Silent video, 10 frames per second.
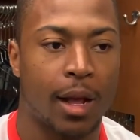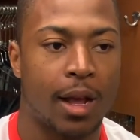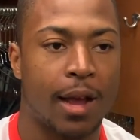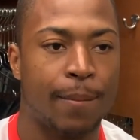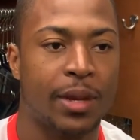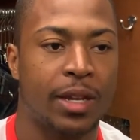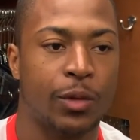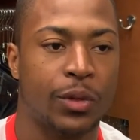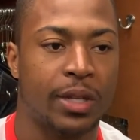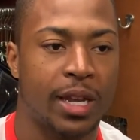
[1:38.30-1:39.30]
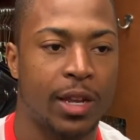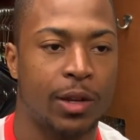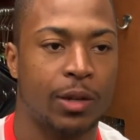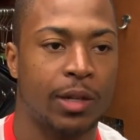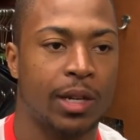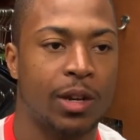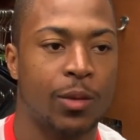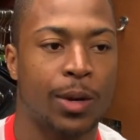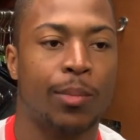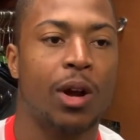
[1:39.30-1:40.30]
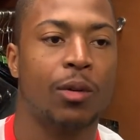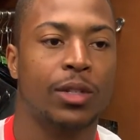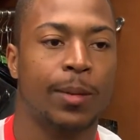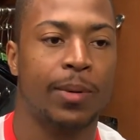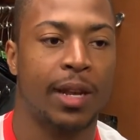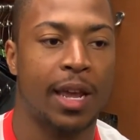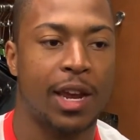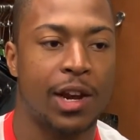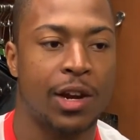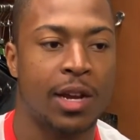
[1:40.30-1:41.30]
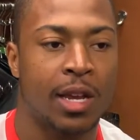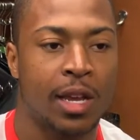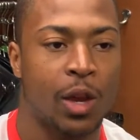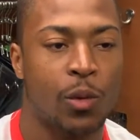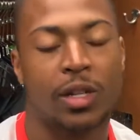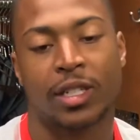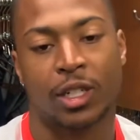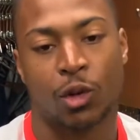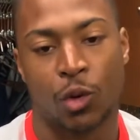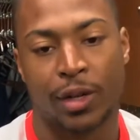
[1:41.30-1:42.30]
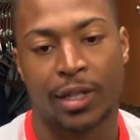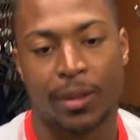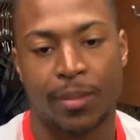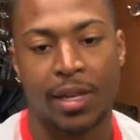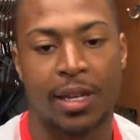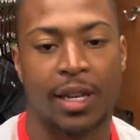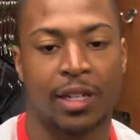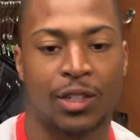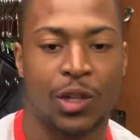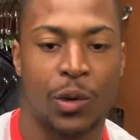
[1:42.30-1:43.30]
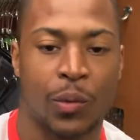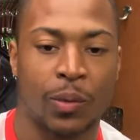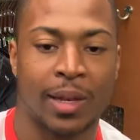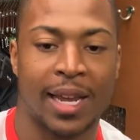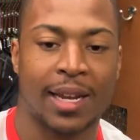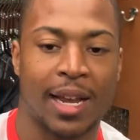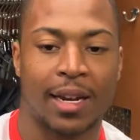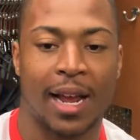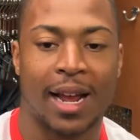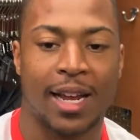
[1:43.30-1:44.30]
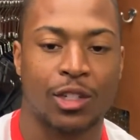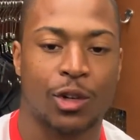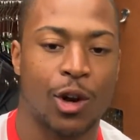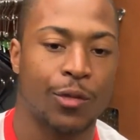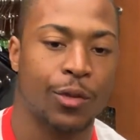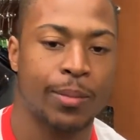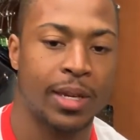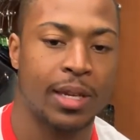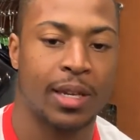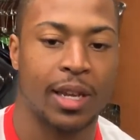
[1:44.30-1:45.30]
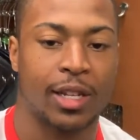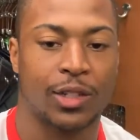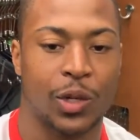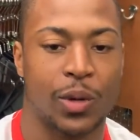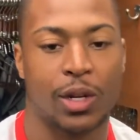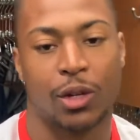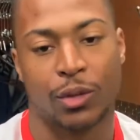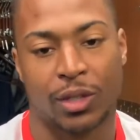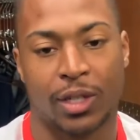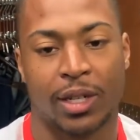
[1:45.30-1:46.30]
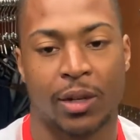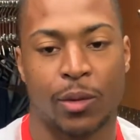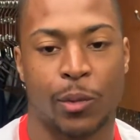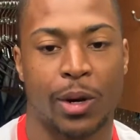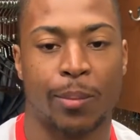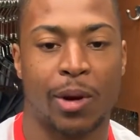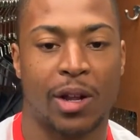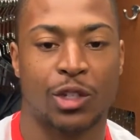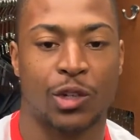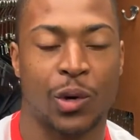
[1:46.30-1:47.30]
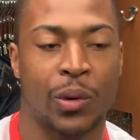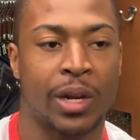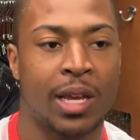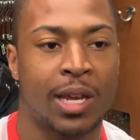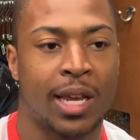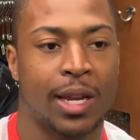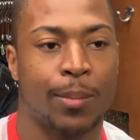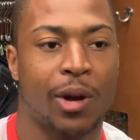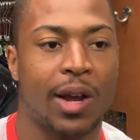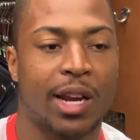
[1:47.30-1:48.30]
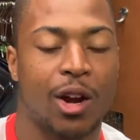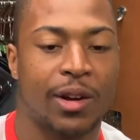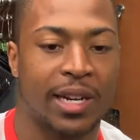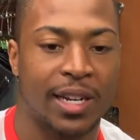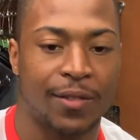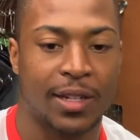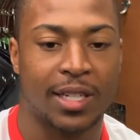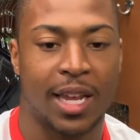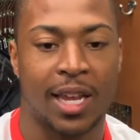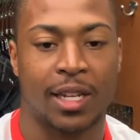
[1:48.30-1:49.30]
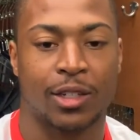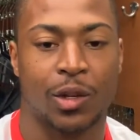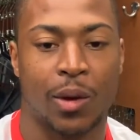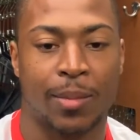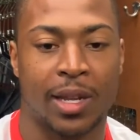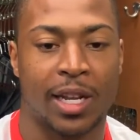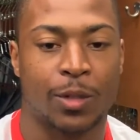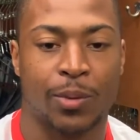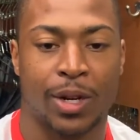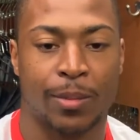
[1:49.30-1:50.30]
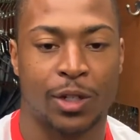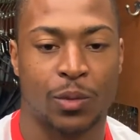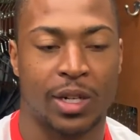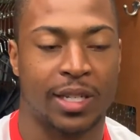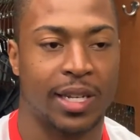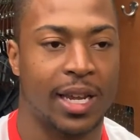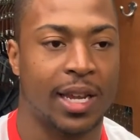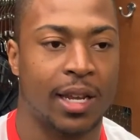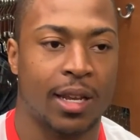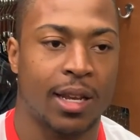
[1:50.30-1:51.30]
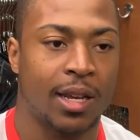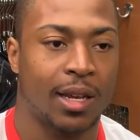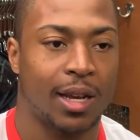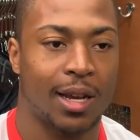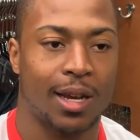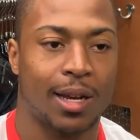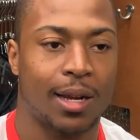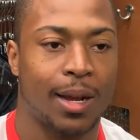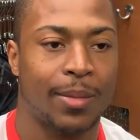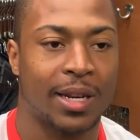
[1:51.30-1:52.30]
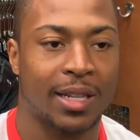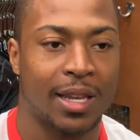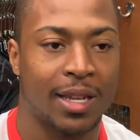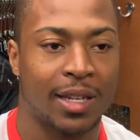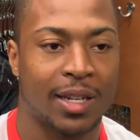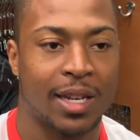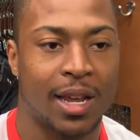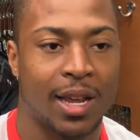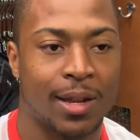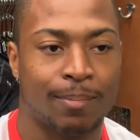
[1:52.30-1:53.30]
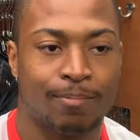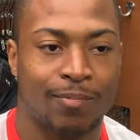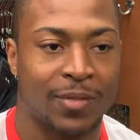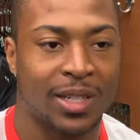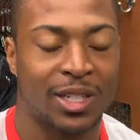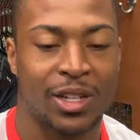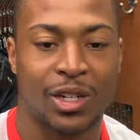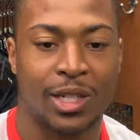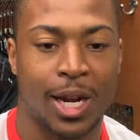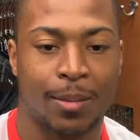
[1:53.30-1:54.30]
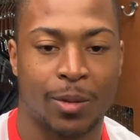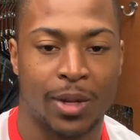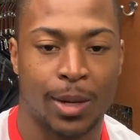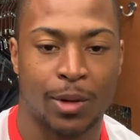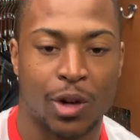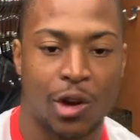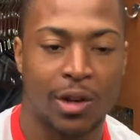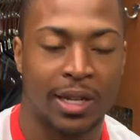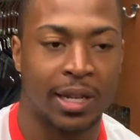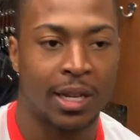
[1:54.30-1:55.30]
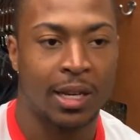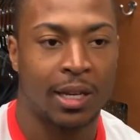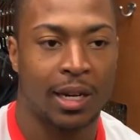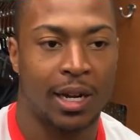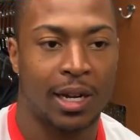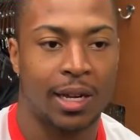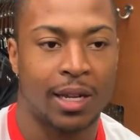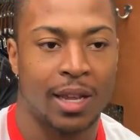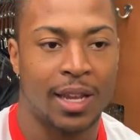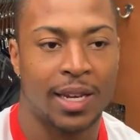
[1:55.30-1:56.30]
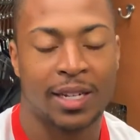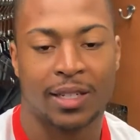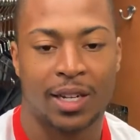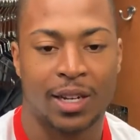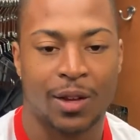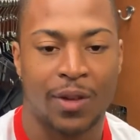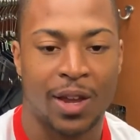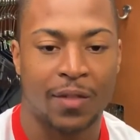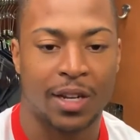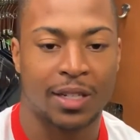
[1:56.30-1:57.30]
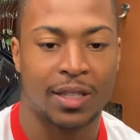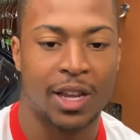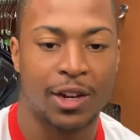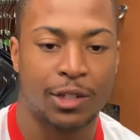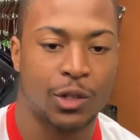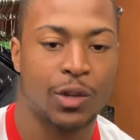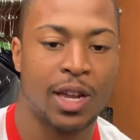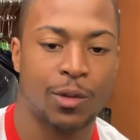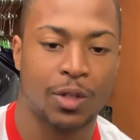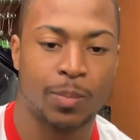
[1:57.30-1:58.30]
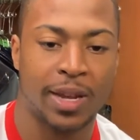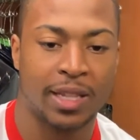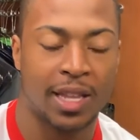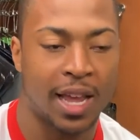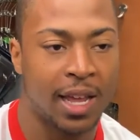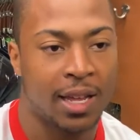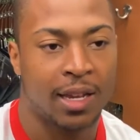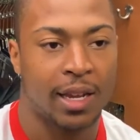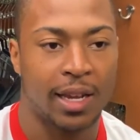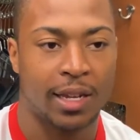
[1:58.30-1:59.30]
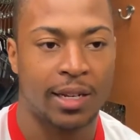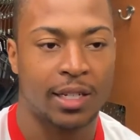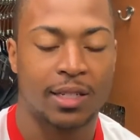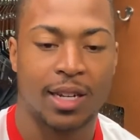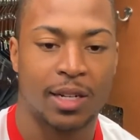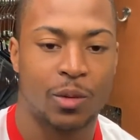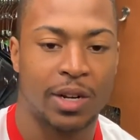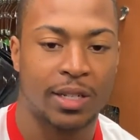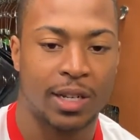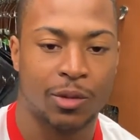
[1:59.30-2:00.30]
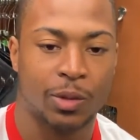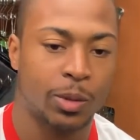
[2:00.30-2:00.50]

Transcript: I mean, he was saying when the ball was up in the air, it wasn't going to me, and so like kind of eyes are off of me, and so it goes to where the ball is going, and the ball had already left his hand. So I mean, that's pretty much what he said. I mean, at the end of the day, it's their job to be able to call it. He didn't see enough evidence there, so you got to respect that, and that's exactly what I said.